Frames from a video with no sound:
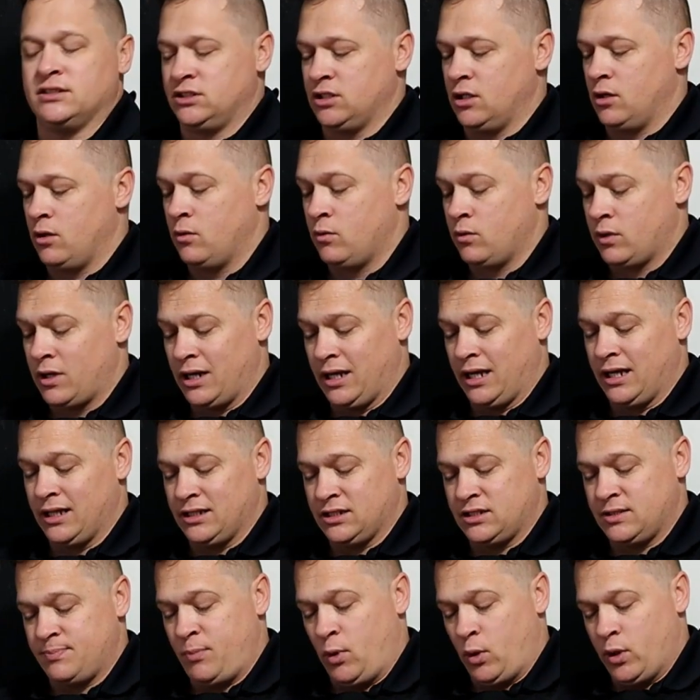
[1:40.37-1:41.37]
So I'm gonna get
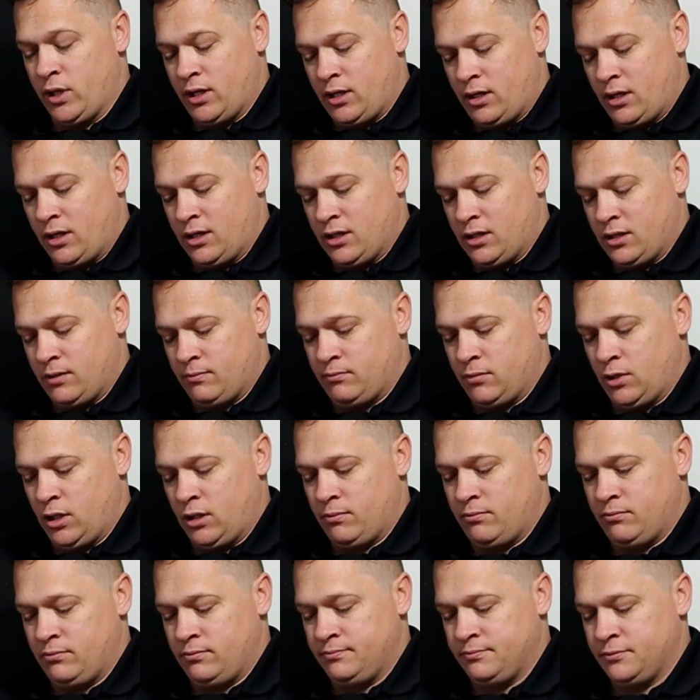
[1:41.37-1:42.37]
this boy,
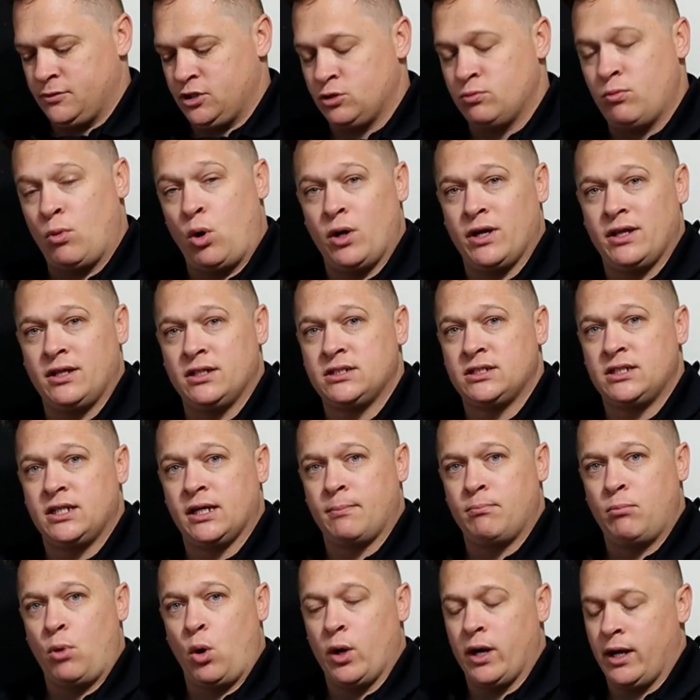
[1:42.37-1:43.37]
this
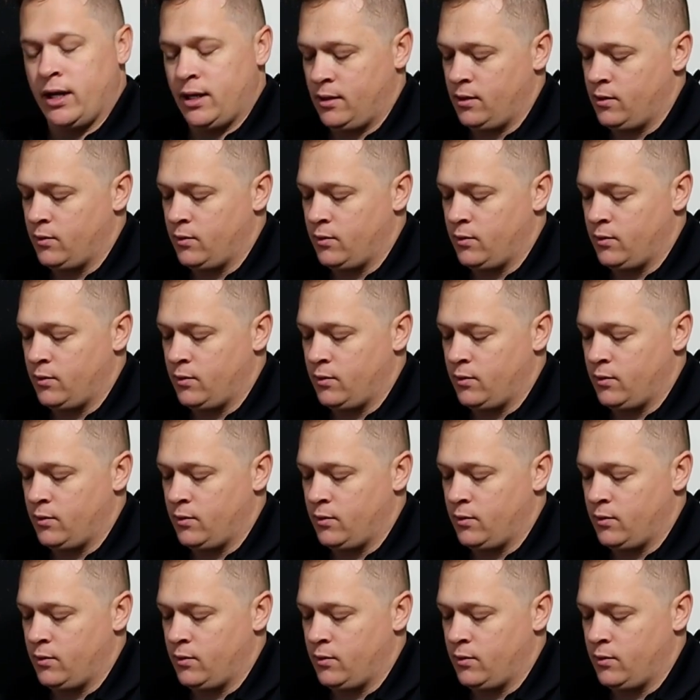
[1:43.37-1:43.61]
thick boy,